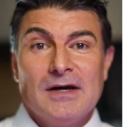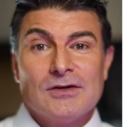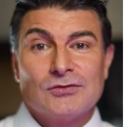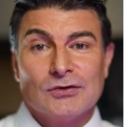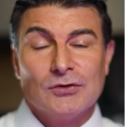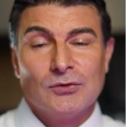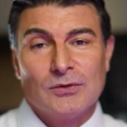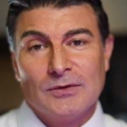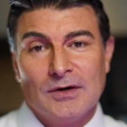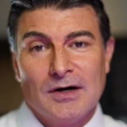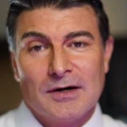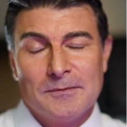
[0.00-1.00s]

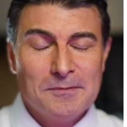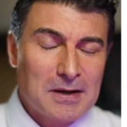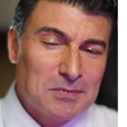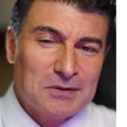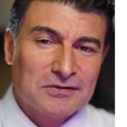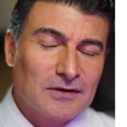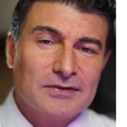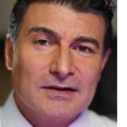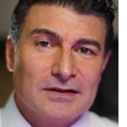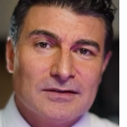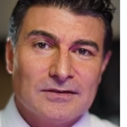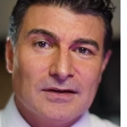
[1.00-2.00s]
So maybe
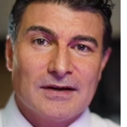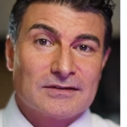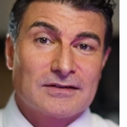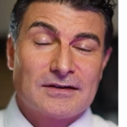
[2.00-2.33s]
something that's